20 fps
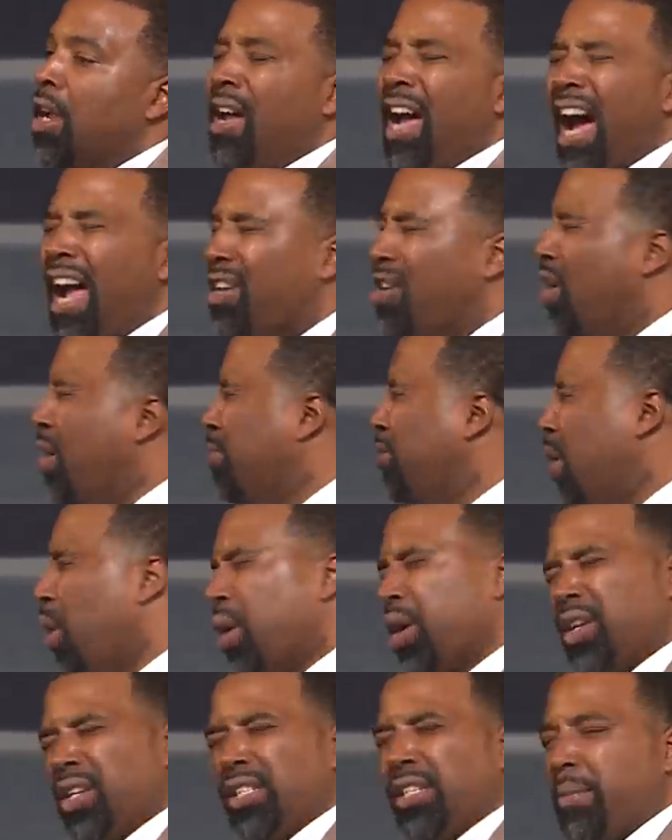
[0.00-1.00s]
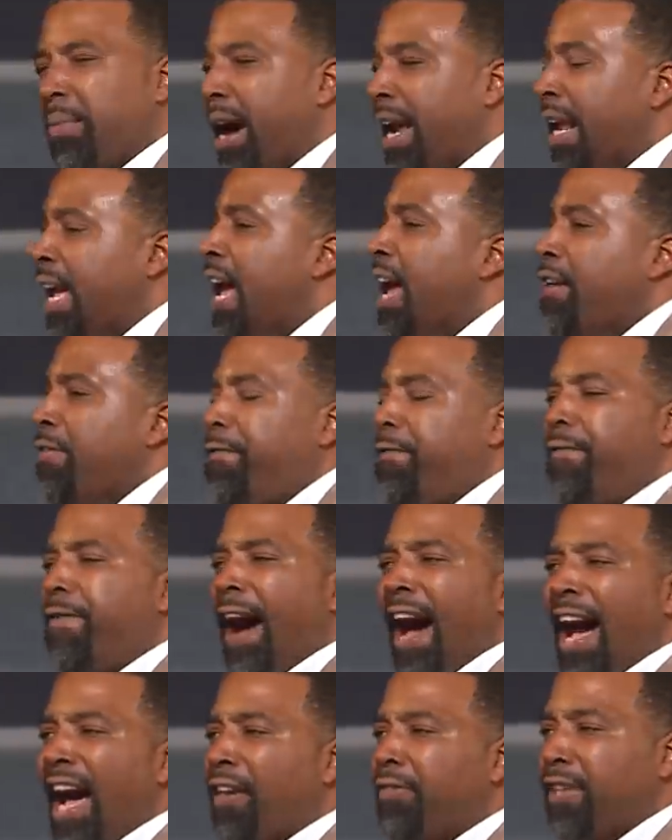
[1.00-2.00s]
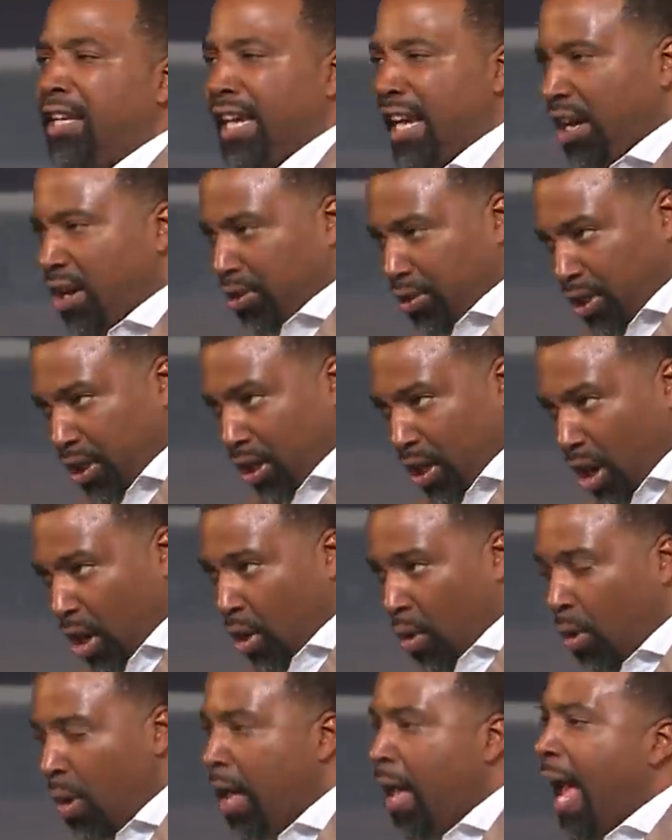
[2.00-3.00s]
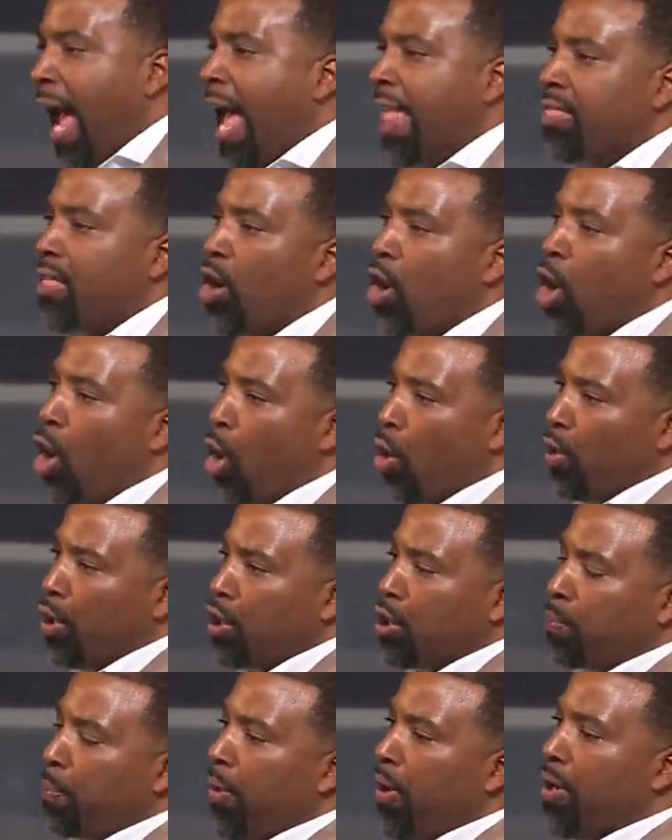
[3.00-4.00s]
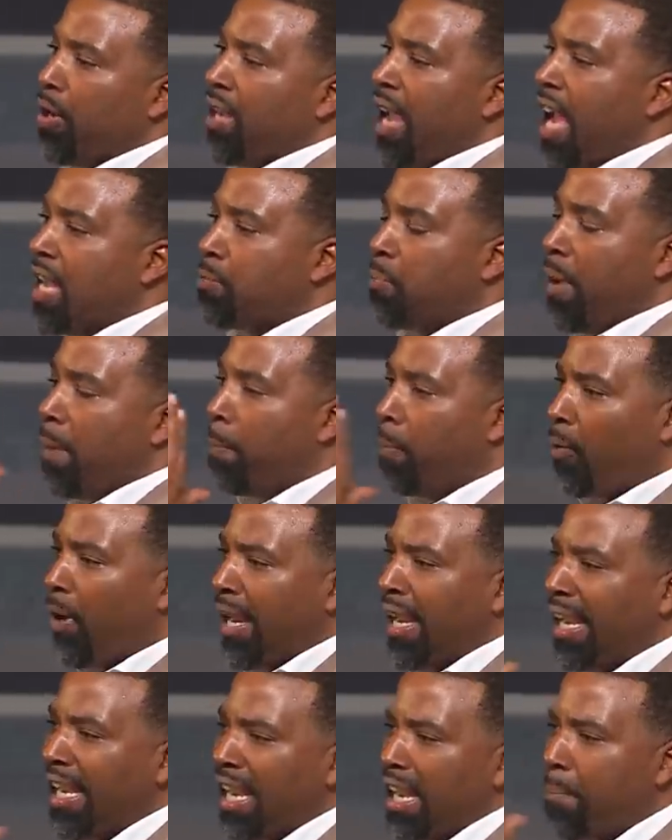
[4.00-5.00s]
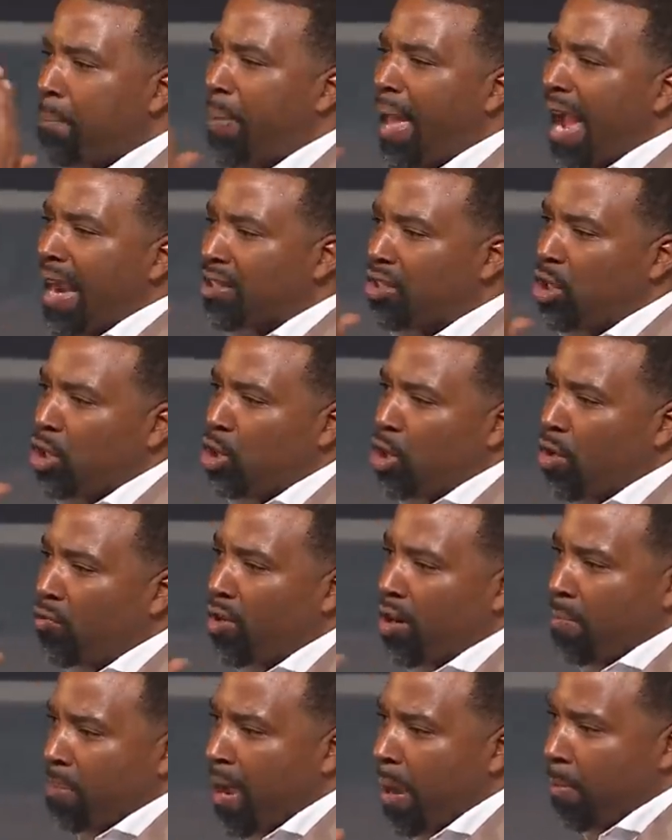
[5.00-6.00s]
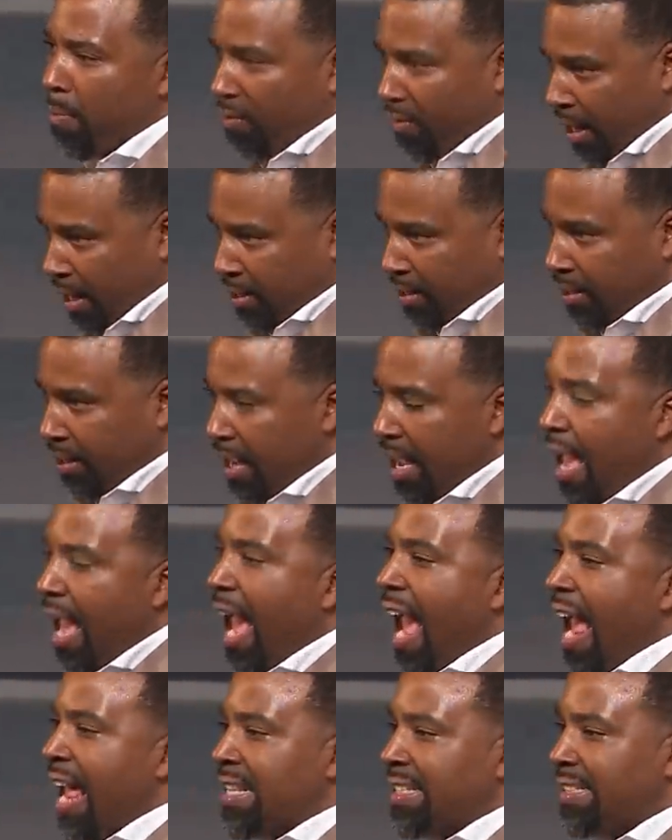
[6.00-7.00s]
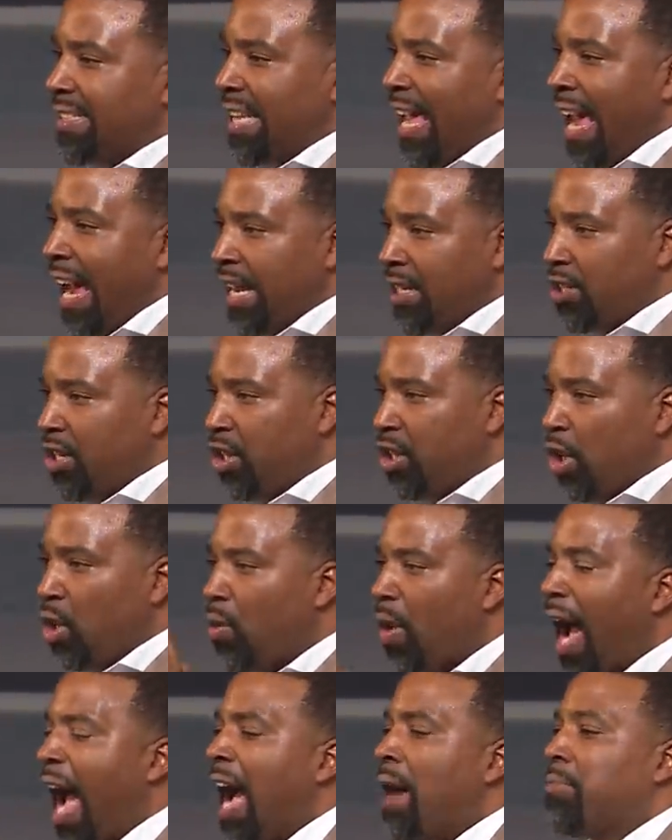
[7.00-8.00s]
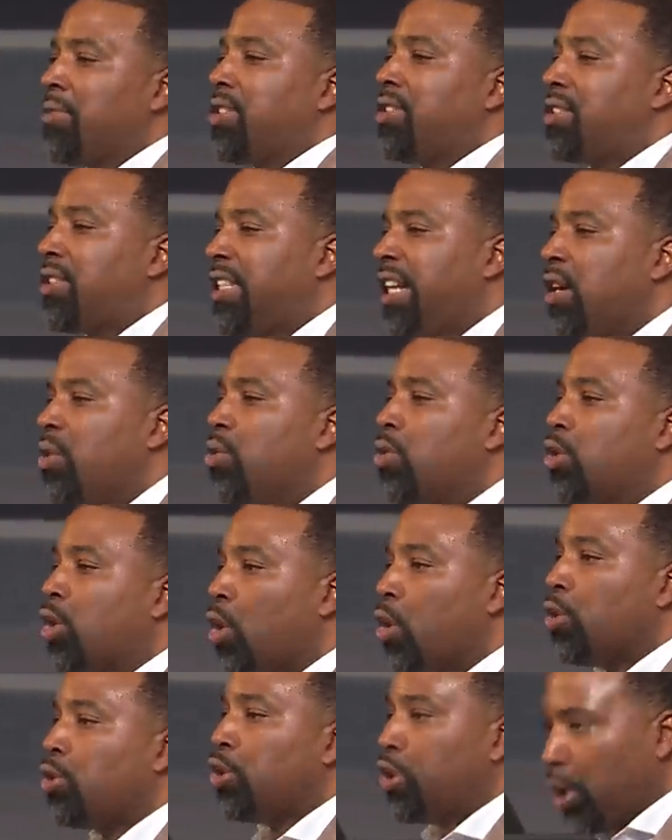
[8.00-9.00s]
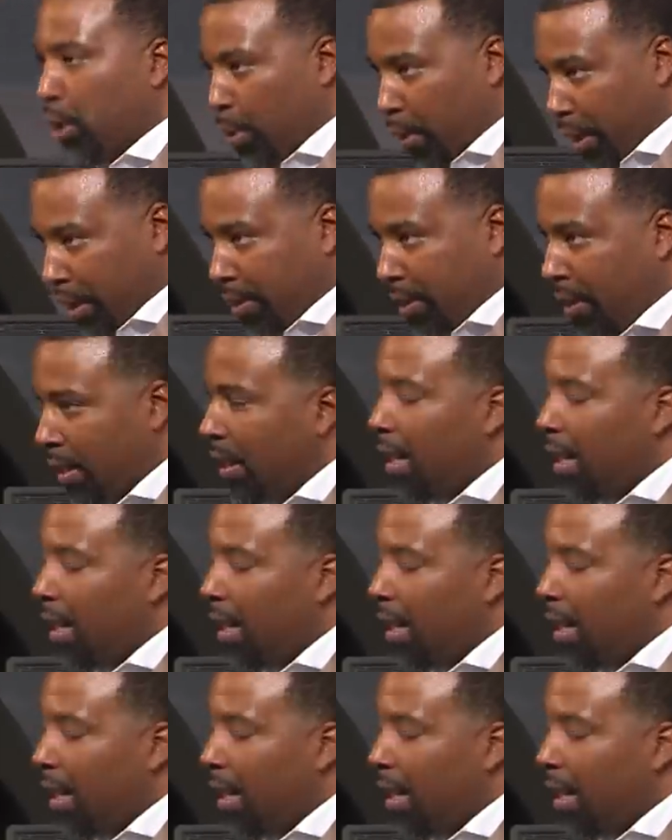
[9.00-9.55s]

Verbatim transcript: I know I'm talking to somebody five years ago, and the Holy Spirit has been bringing it back to your remembrance and saying to you, I'm still going to do it.